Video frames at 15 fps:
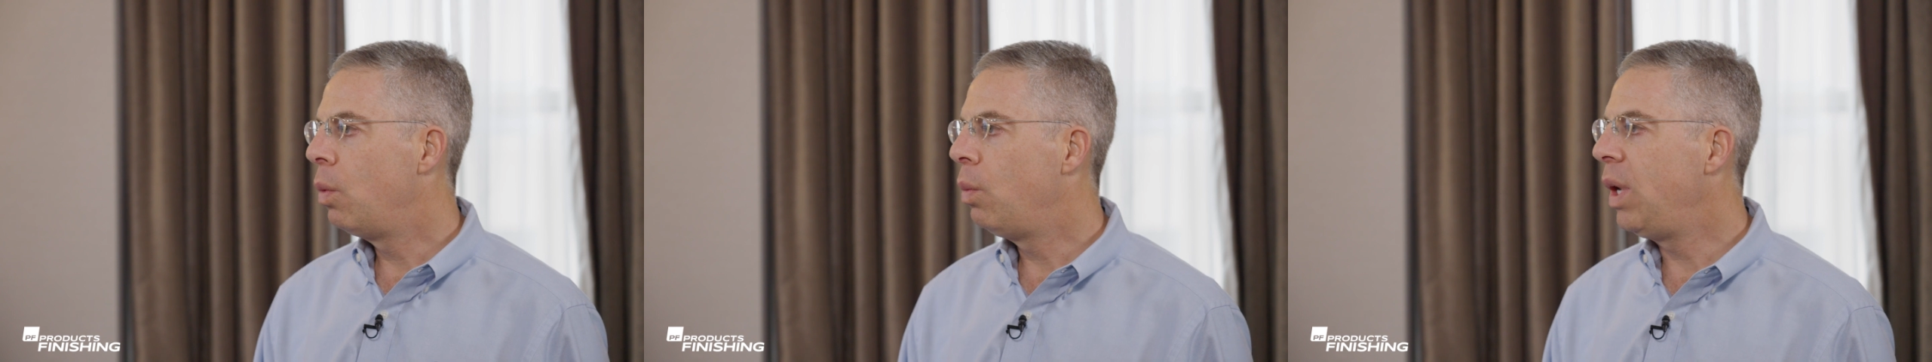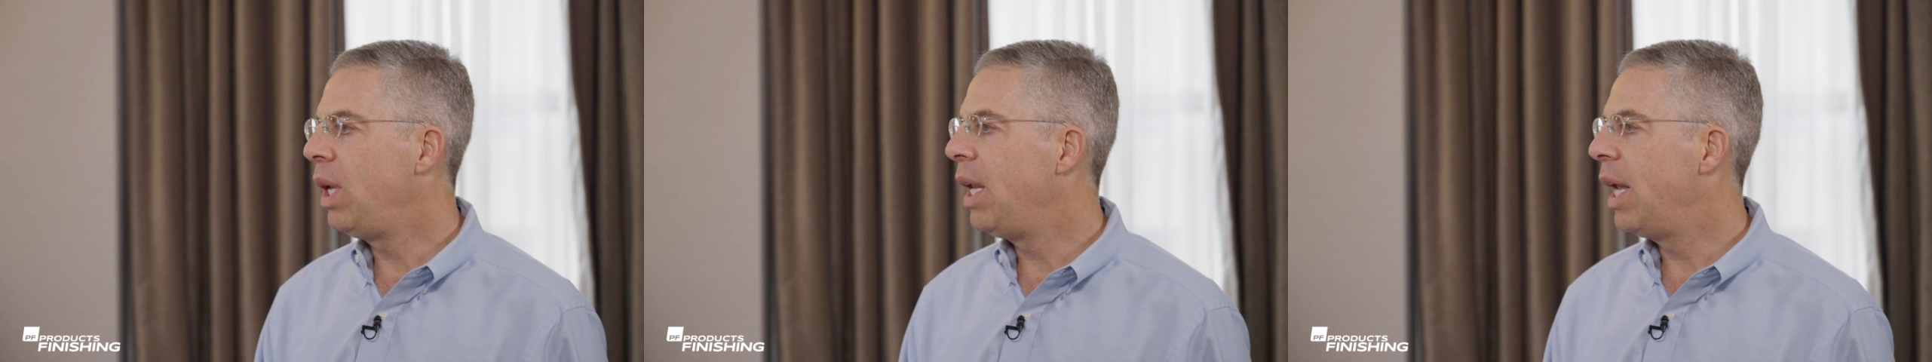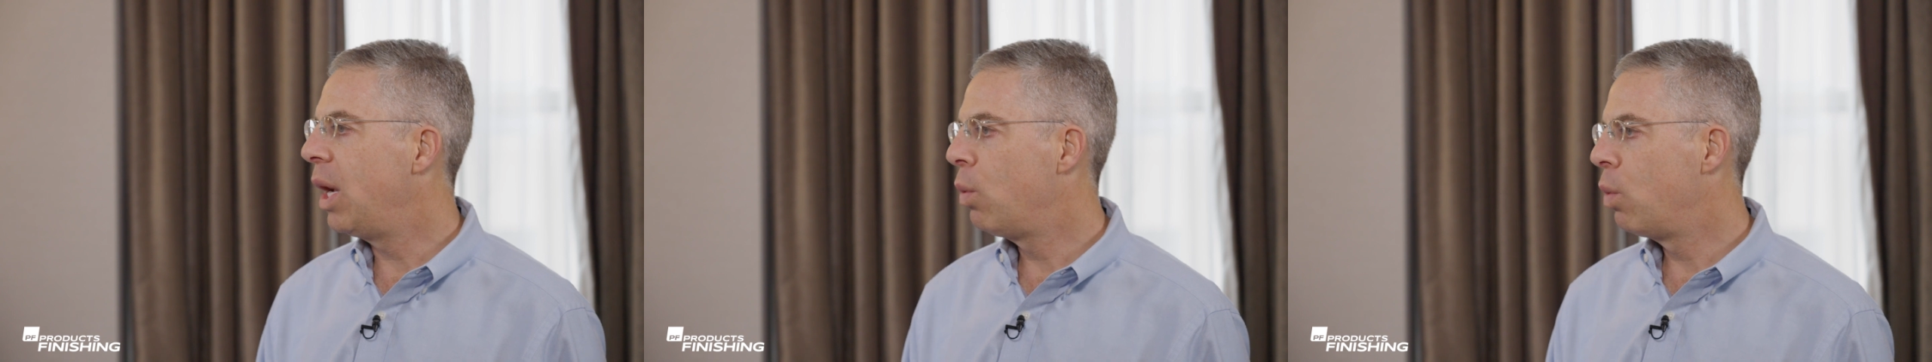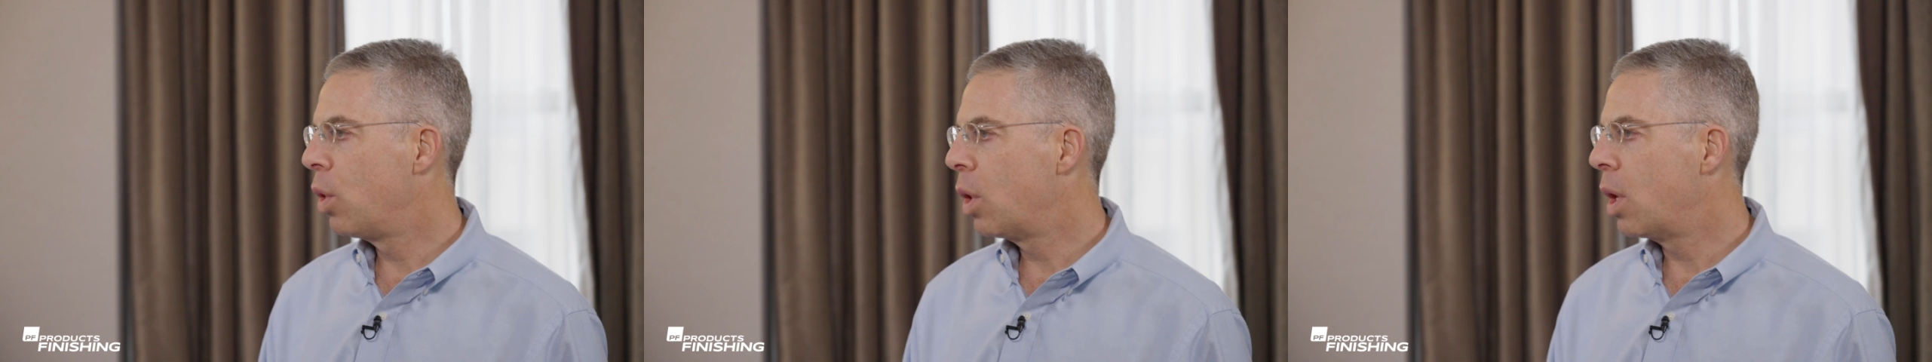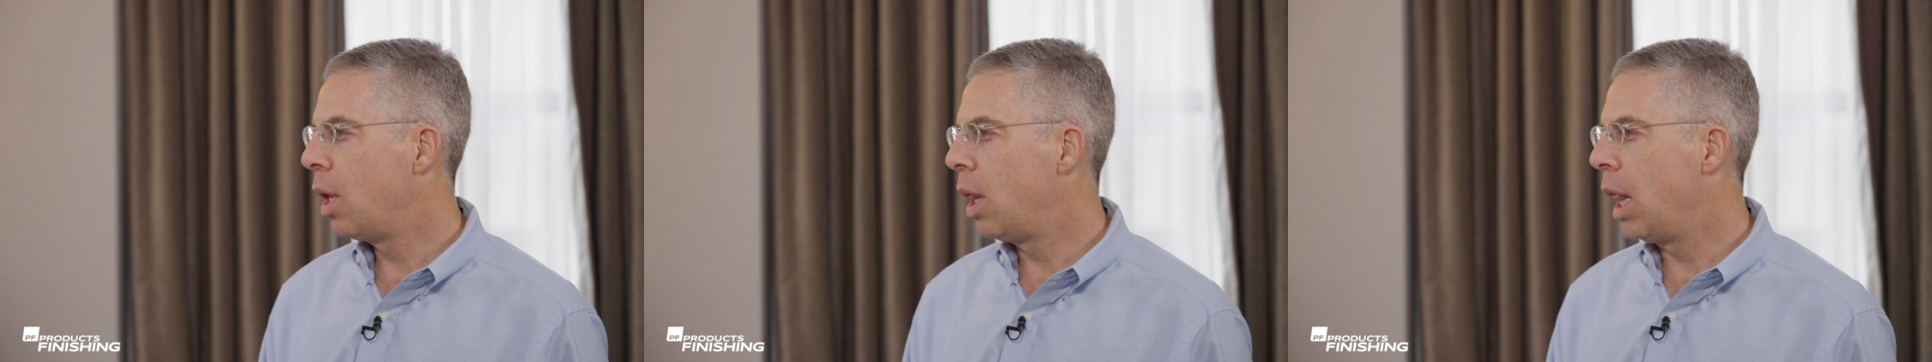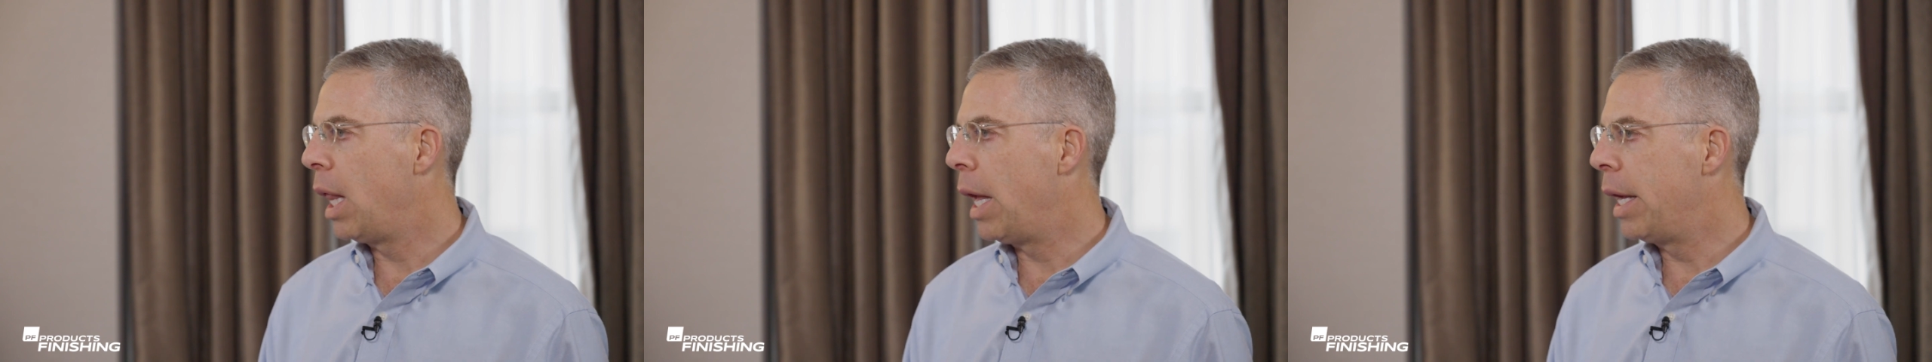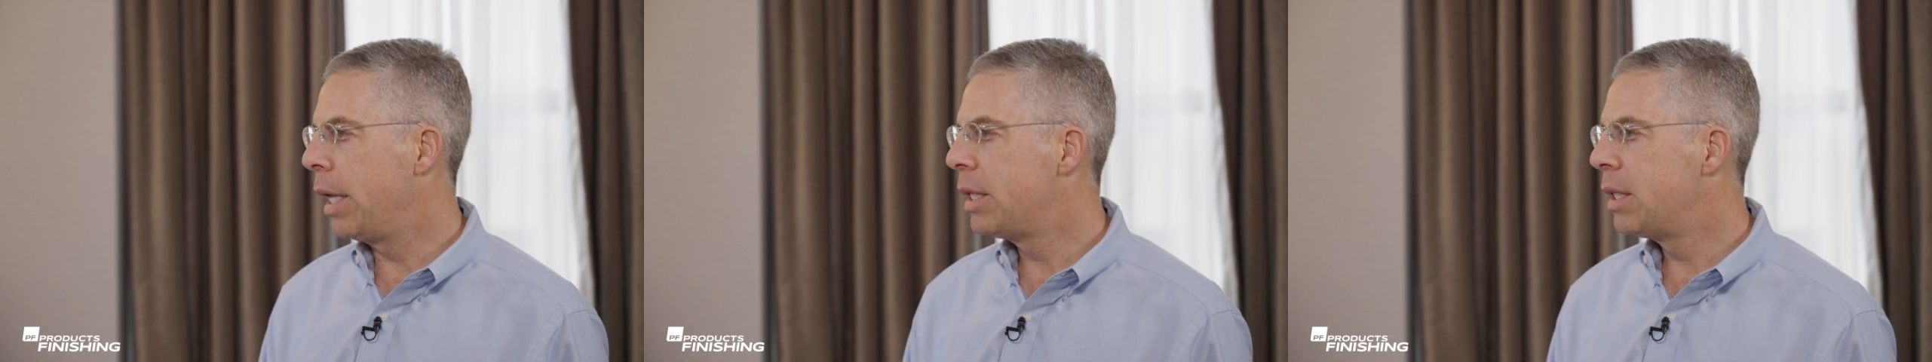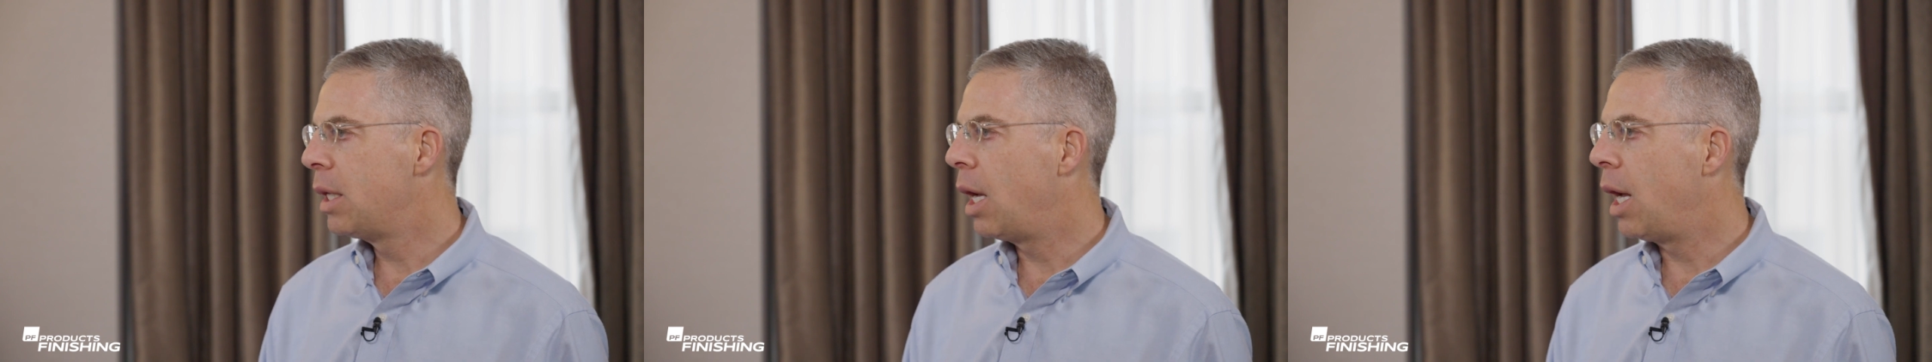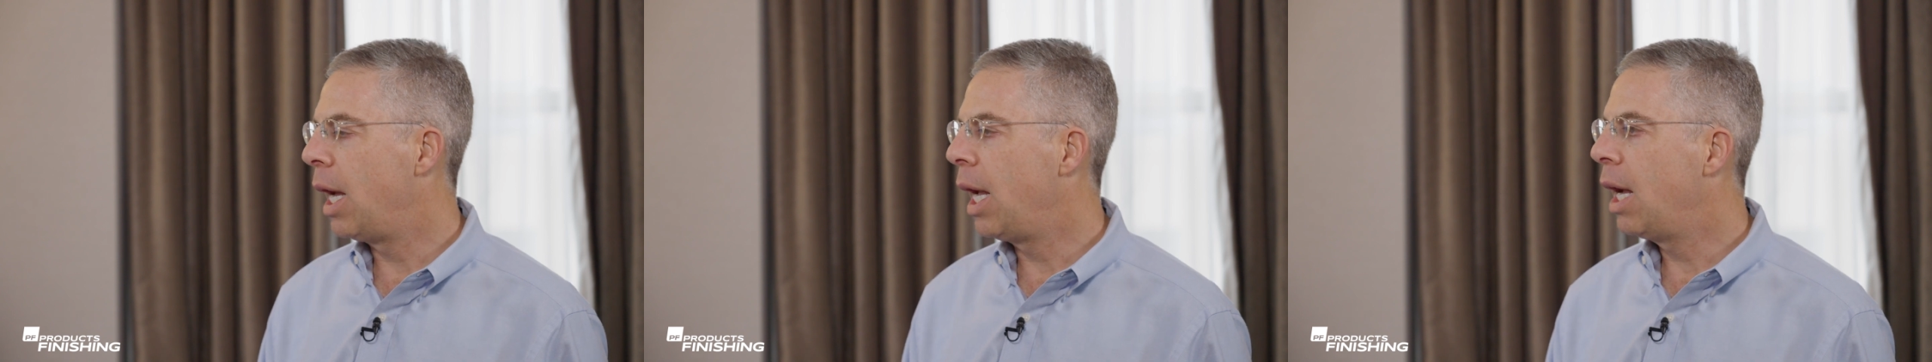We network a lot. I